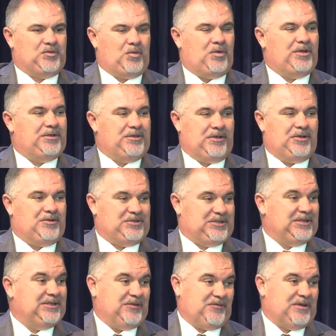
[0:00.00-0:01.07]
One, to
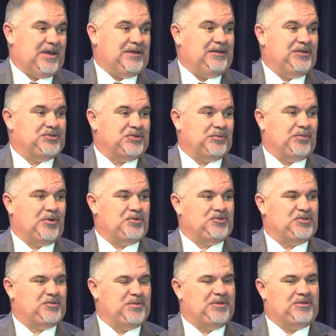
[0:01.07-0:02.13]
see different ideas and
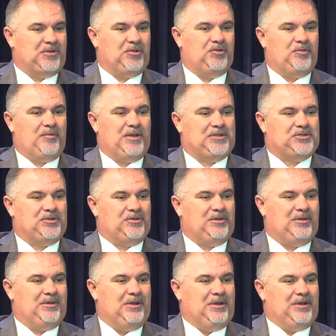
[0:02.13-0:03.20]
approaches, but two, to make sure
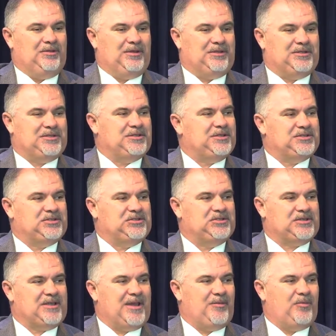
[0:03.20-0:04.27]
that the citizens of
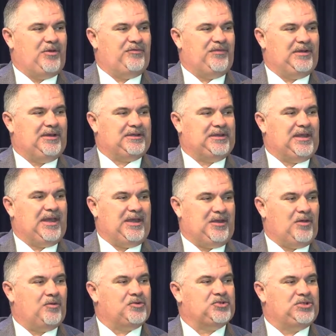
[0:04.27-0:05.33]
the Commonwealth felt like they had
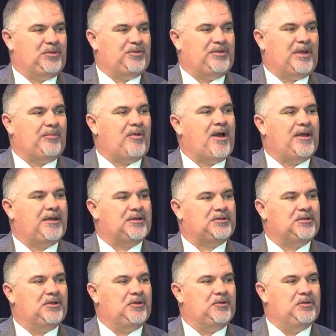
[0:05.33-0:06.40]
ownership of that product
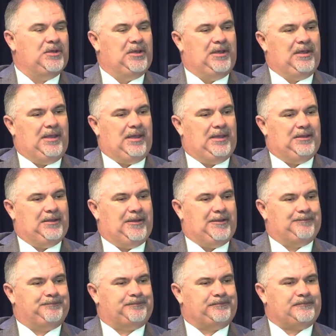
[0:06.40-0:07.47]
too. And
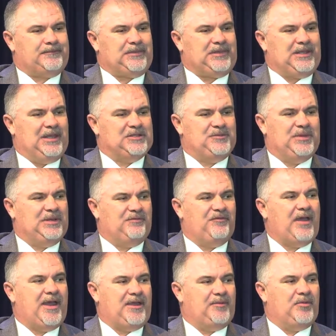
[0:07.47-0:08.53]
that's been
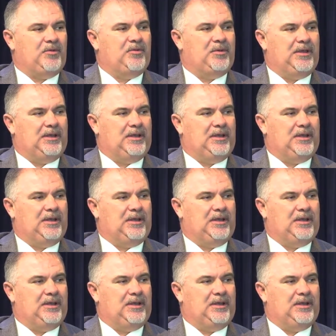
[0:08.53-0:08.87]
invaluable.